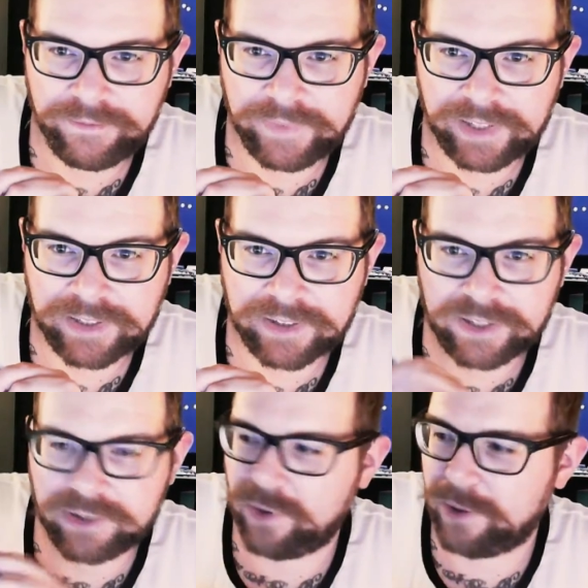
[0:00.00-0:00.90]
So
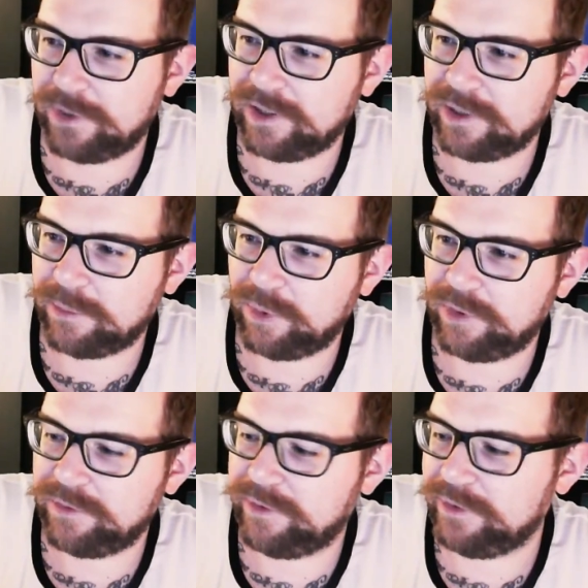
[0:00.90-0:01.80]
that's Swamp Thing number
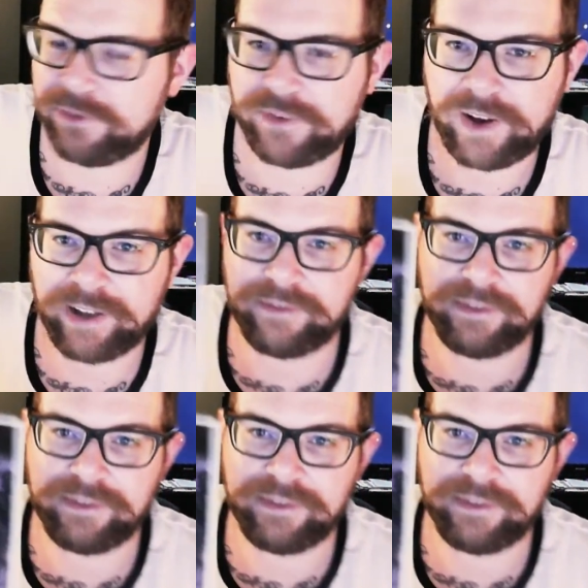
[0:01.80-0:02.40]
155.